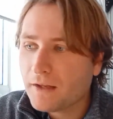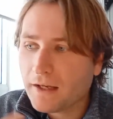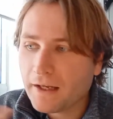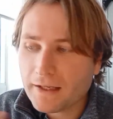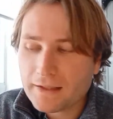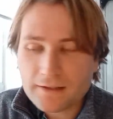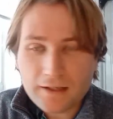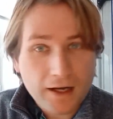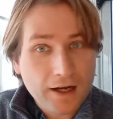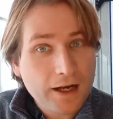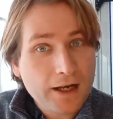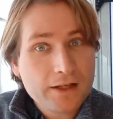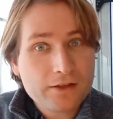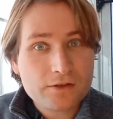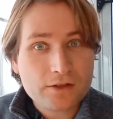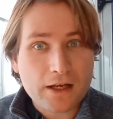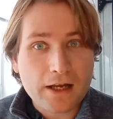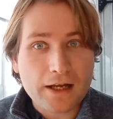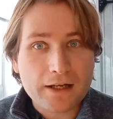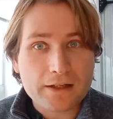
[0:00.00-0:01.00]
It's
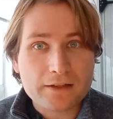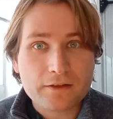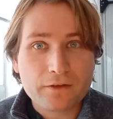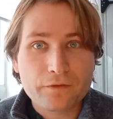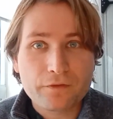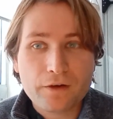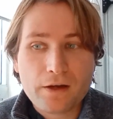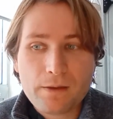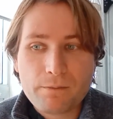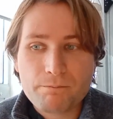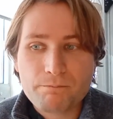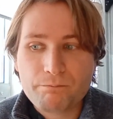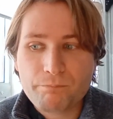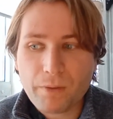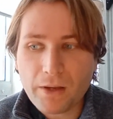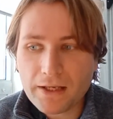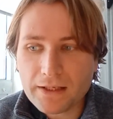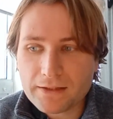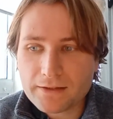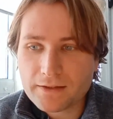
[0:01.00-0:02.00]
hijacked a very
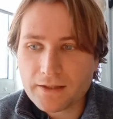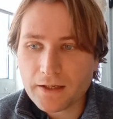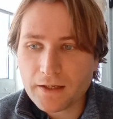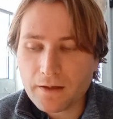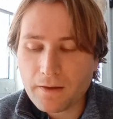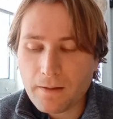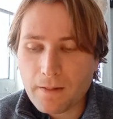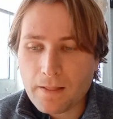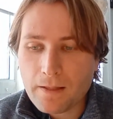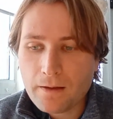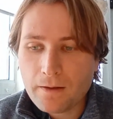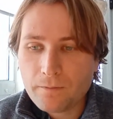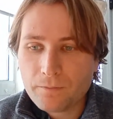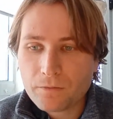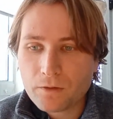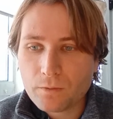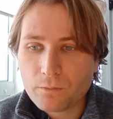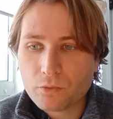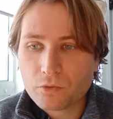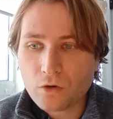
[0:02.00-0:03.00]
basic
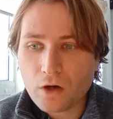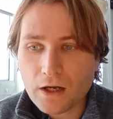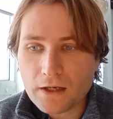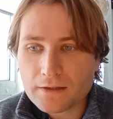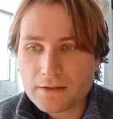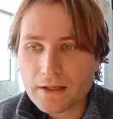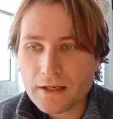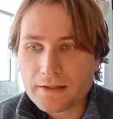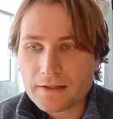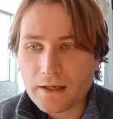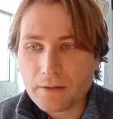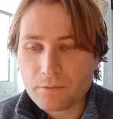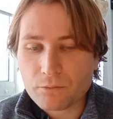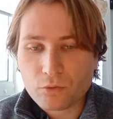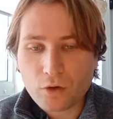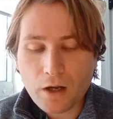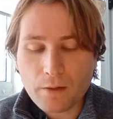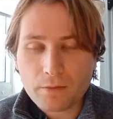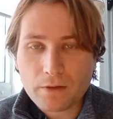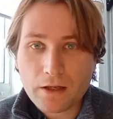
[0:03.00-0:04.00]
process and
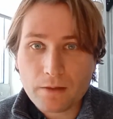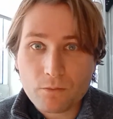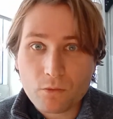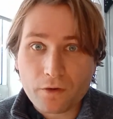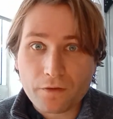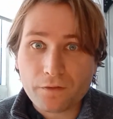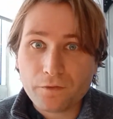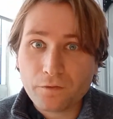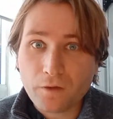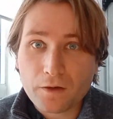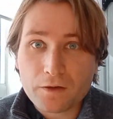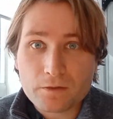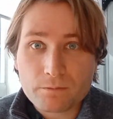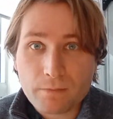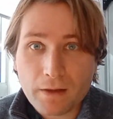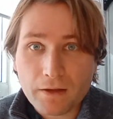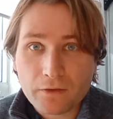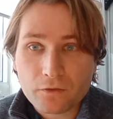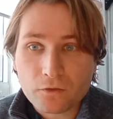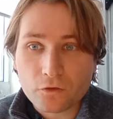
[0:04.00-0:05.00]
probably a more
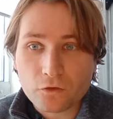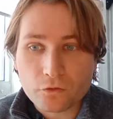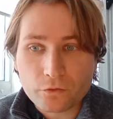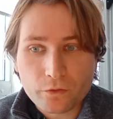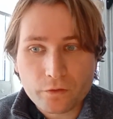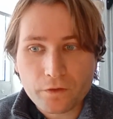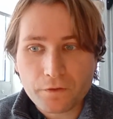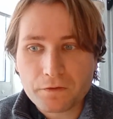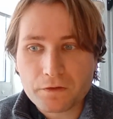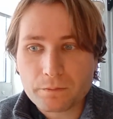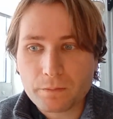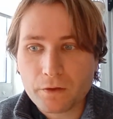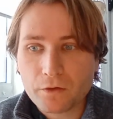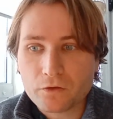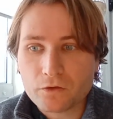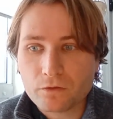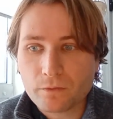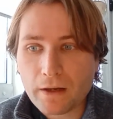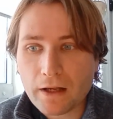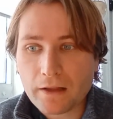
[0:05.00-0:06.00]
fundamental truth of
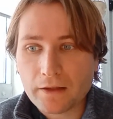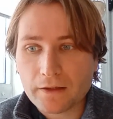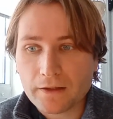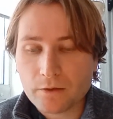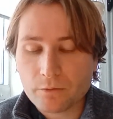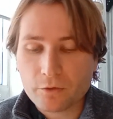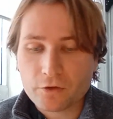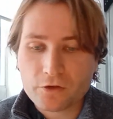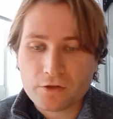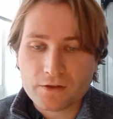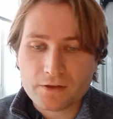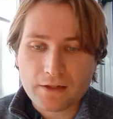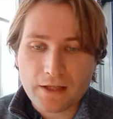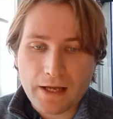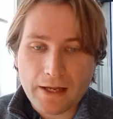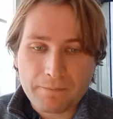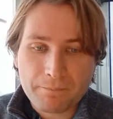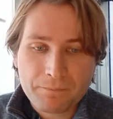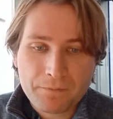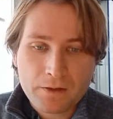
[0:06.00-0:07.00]
spirituality, which is
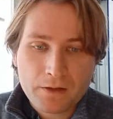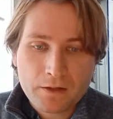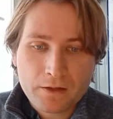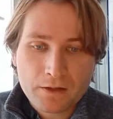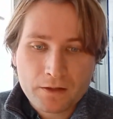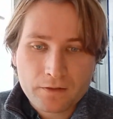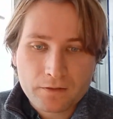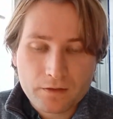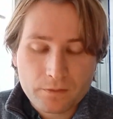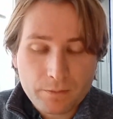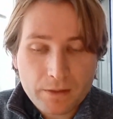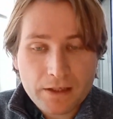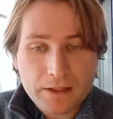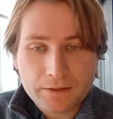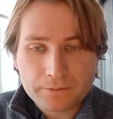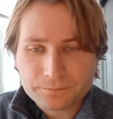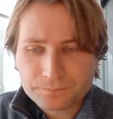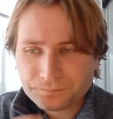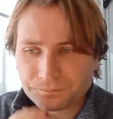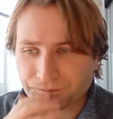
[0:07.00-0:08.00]
that to
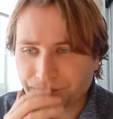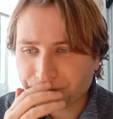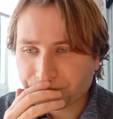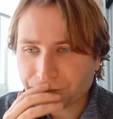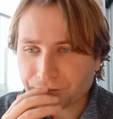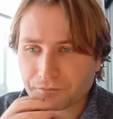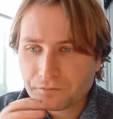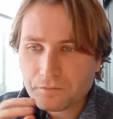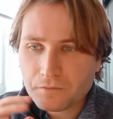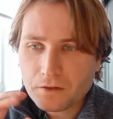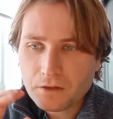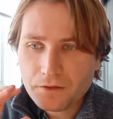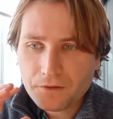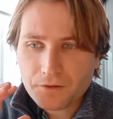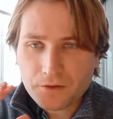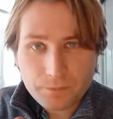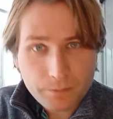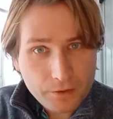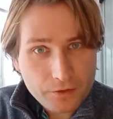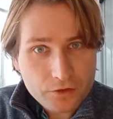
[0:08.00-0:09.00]
me,
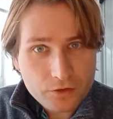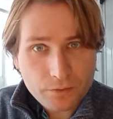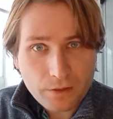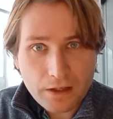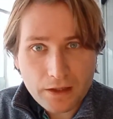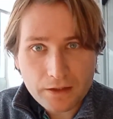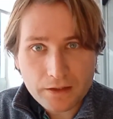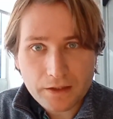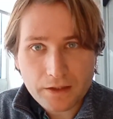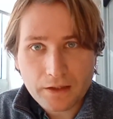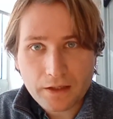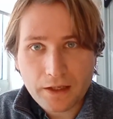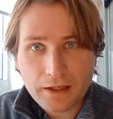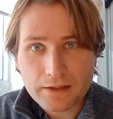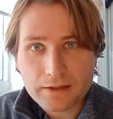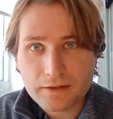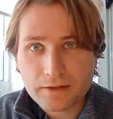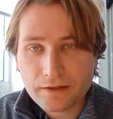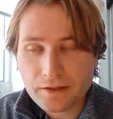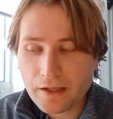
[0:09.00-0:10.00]
spirituality
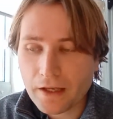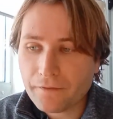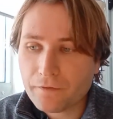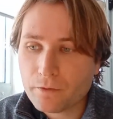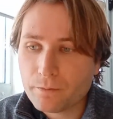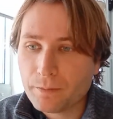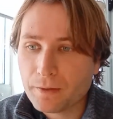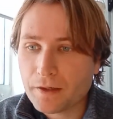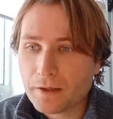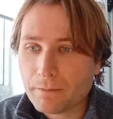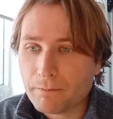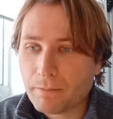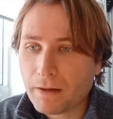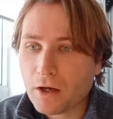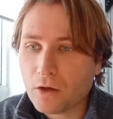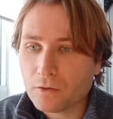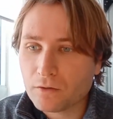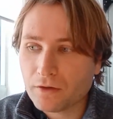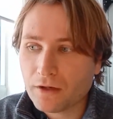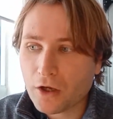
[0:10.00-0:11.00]
has never been
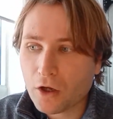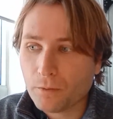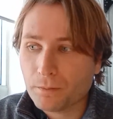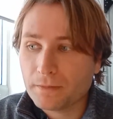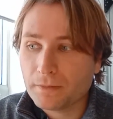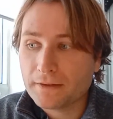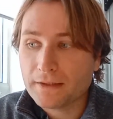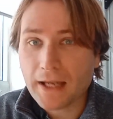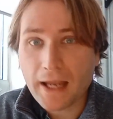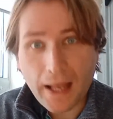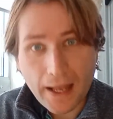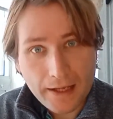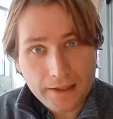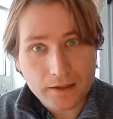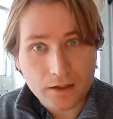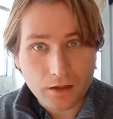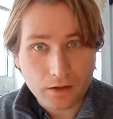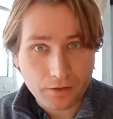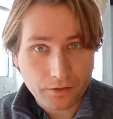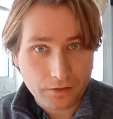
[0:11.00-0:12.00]
about
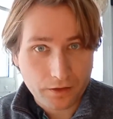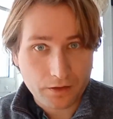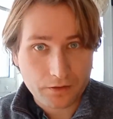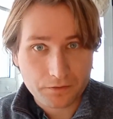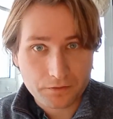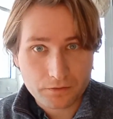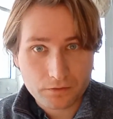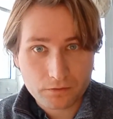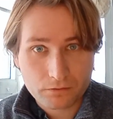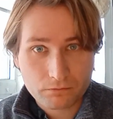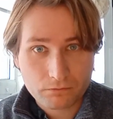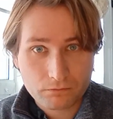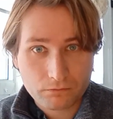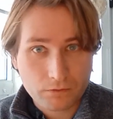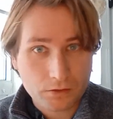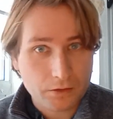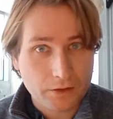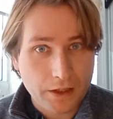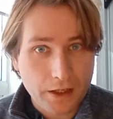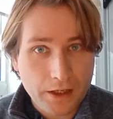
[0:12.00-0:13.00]
obtaining things
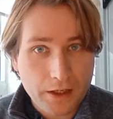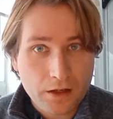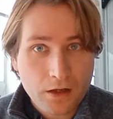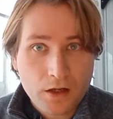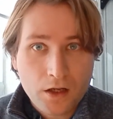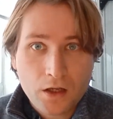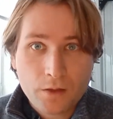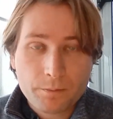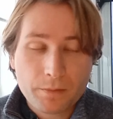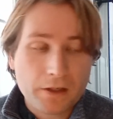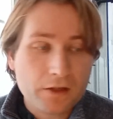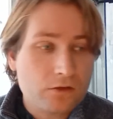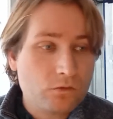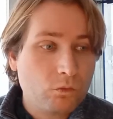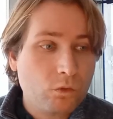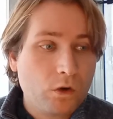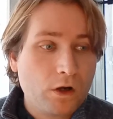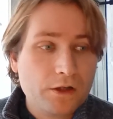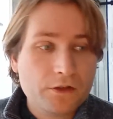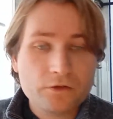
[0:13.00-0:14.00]
okay? Because
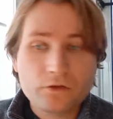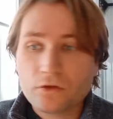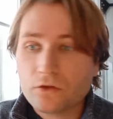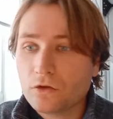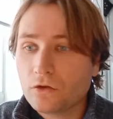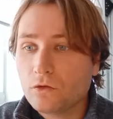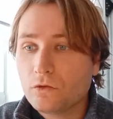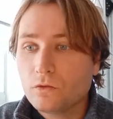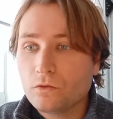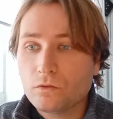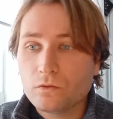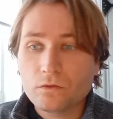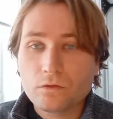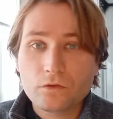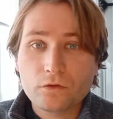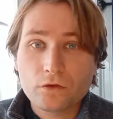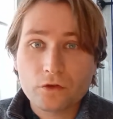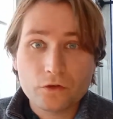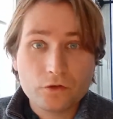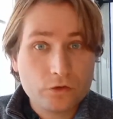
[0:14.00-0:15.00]
one, you
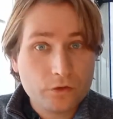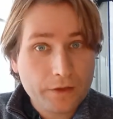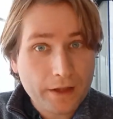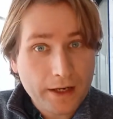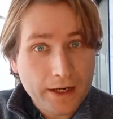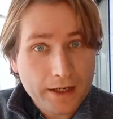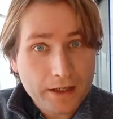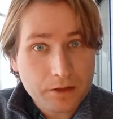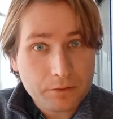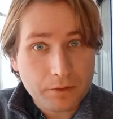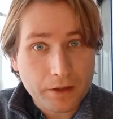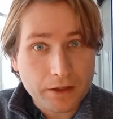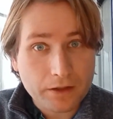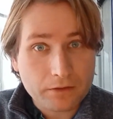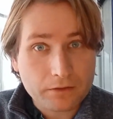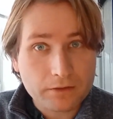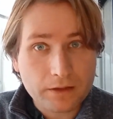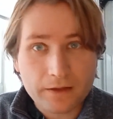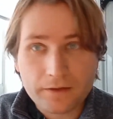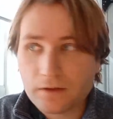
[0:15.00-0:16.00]
could do that anyway.
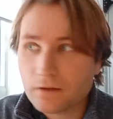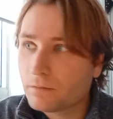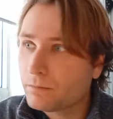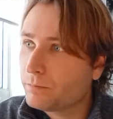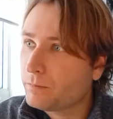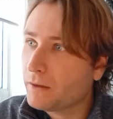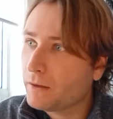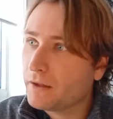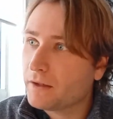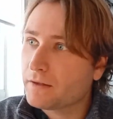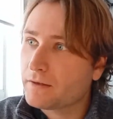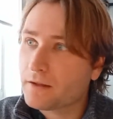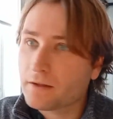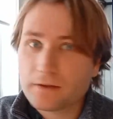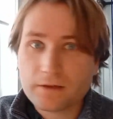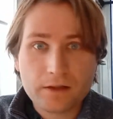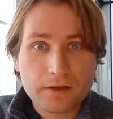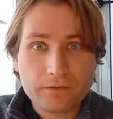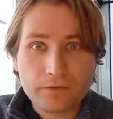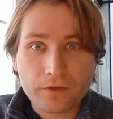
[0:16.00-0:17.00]
That's been
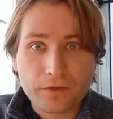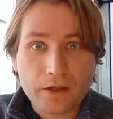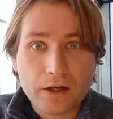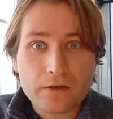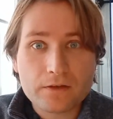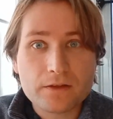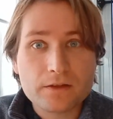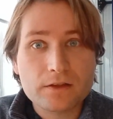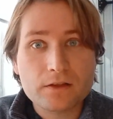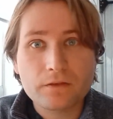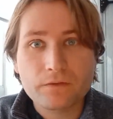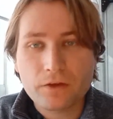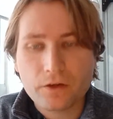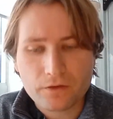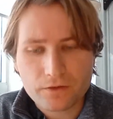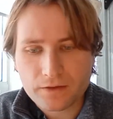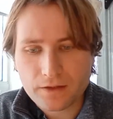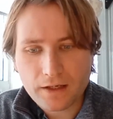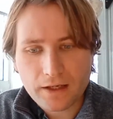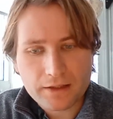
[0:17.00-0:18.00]
existing for thousands of
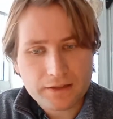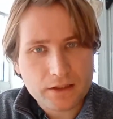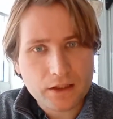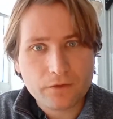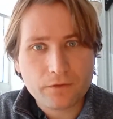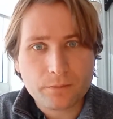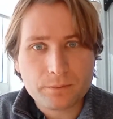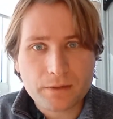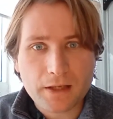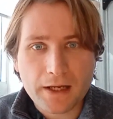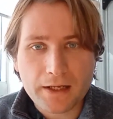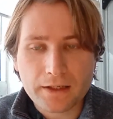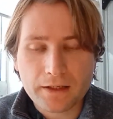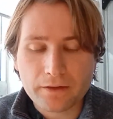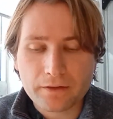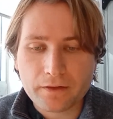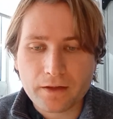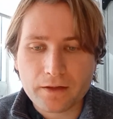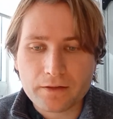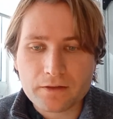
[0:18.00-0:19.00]
years, the idea of
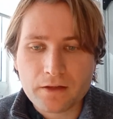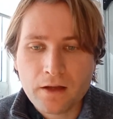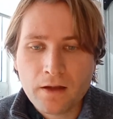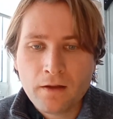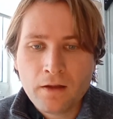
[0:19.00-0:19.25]
obtaining things.